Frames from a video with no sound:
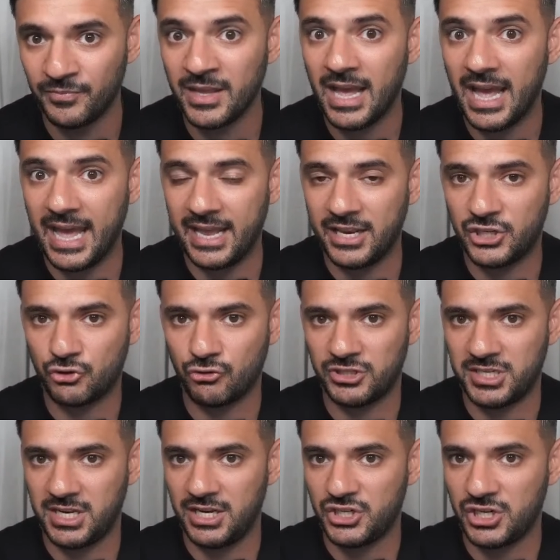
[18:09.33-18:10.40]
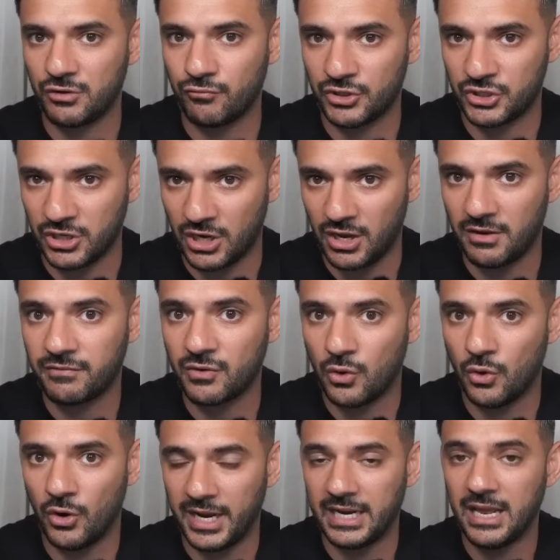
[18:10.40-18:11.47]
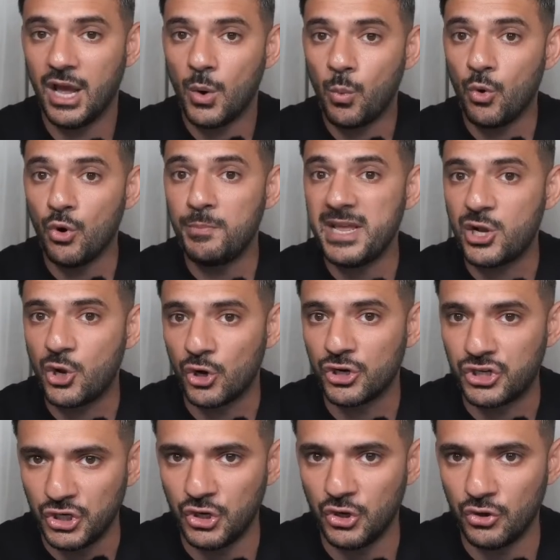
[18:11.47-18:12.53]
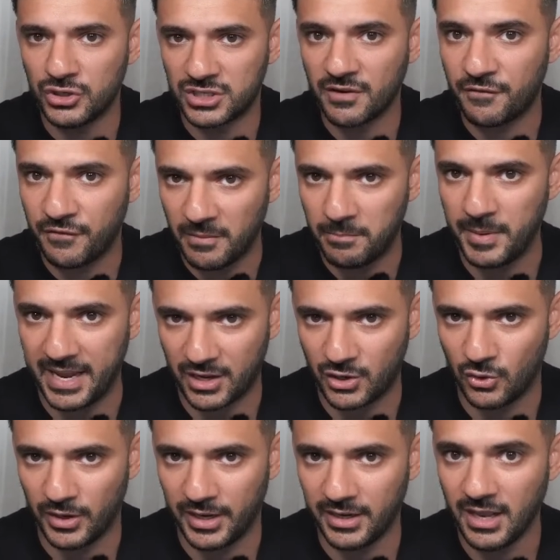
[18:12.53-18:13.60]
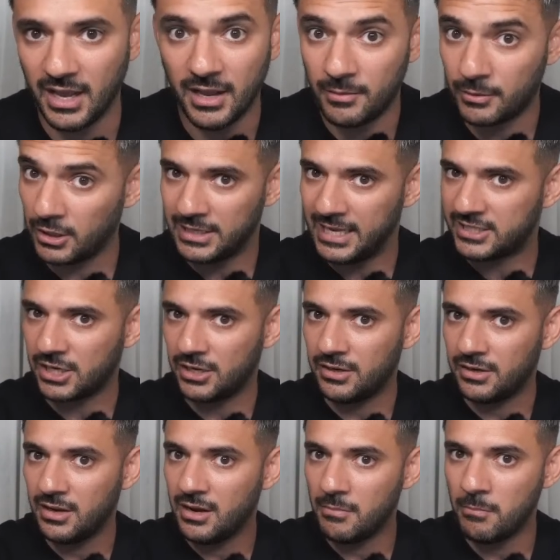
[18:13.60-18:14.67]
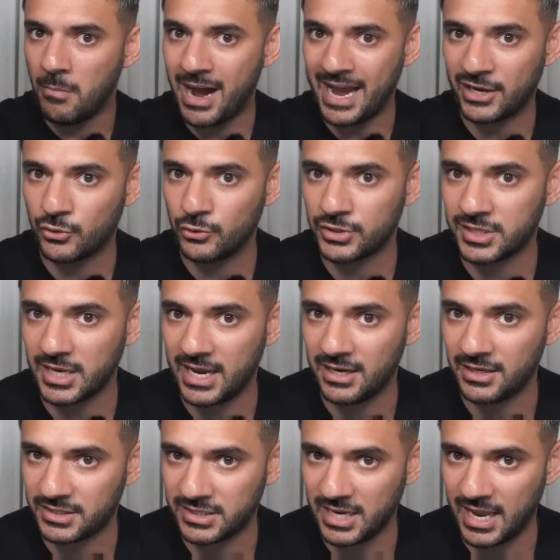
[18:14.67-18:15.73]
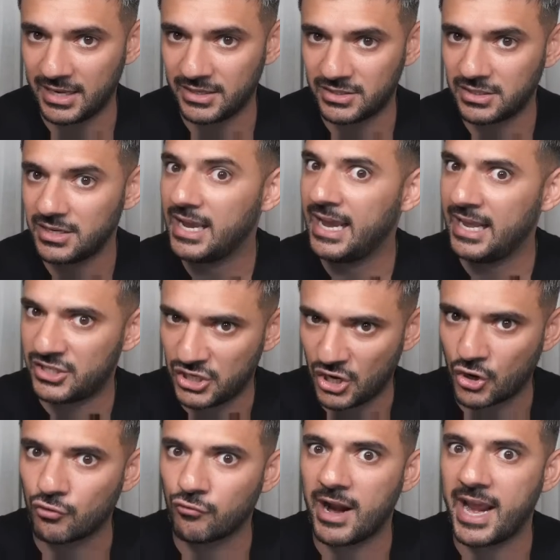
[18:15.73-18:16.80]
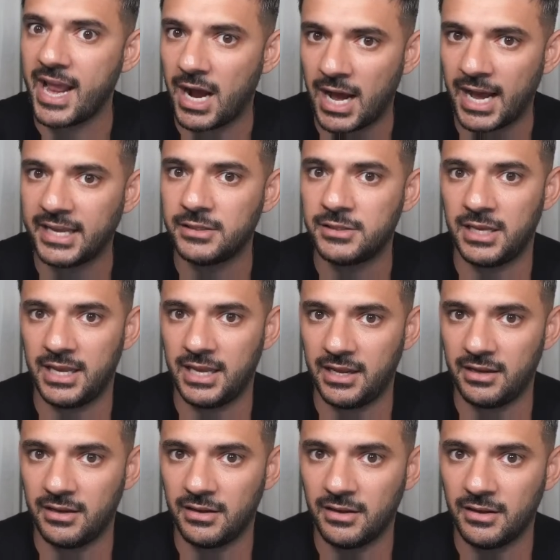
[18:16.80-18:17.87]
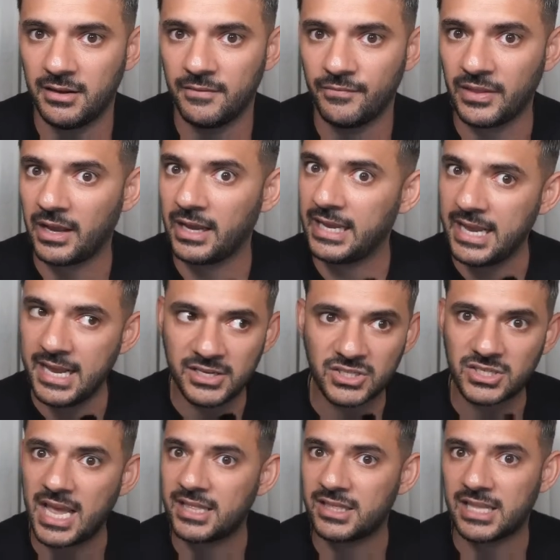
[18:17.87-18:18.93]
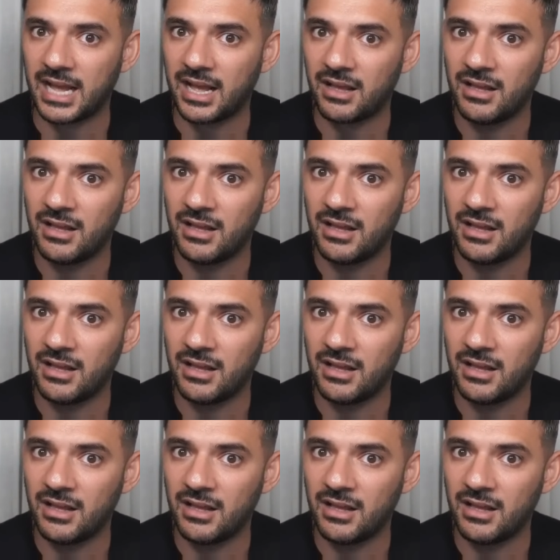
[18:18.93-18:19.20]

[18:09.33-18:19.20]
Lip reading: a strategic reserve coin will be good news for Bitcoin? Because listen, Michael Saylor says it's a great idea. Now, he said that.